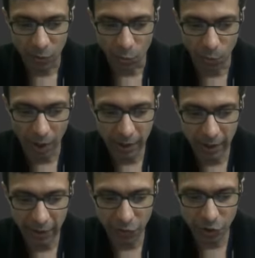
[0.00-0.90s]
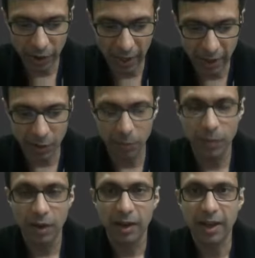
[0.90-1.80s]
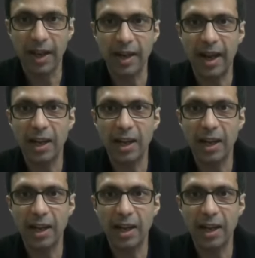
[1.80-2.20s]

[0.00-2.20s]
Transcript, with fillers: One nitrogen atom can